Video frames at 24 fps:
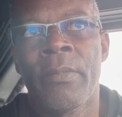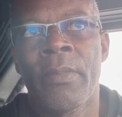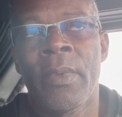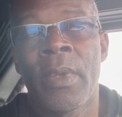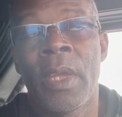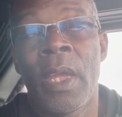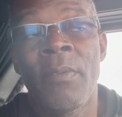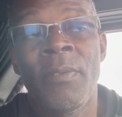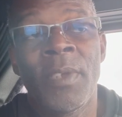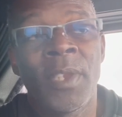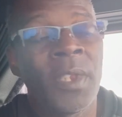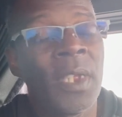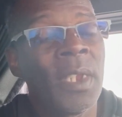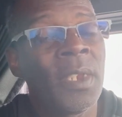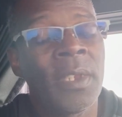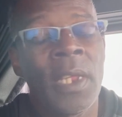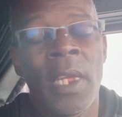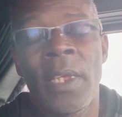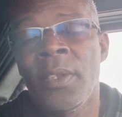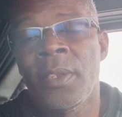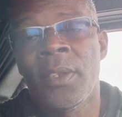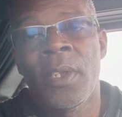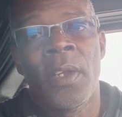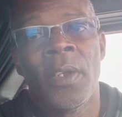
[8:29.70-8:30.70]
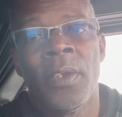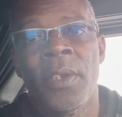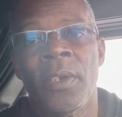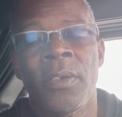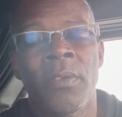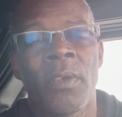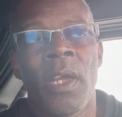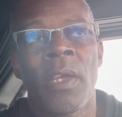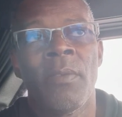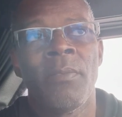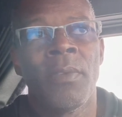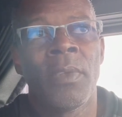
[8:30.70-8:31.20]
Ever since I started
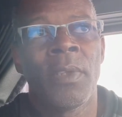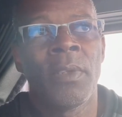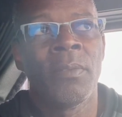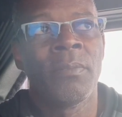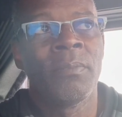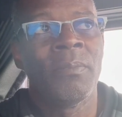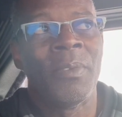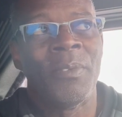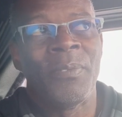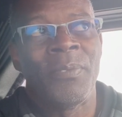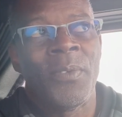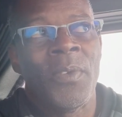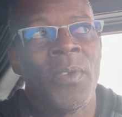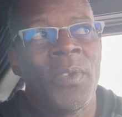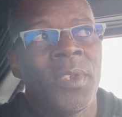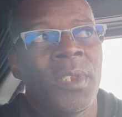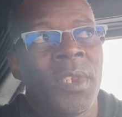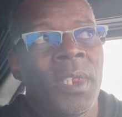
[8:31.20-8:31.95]
driving, the first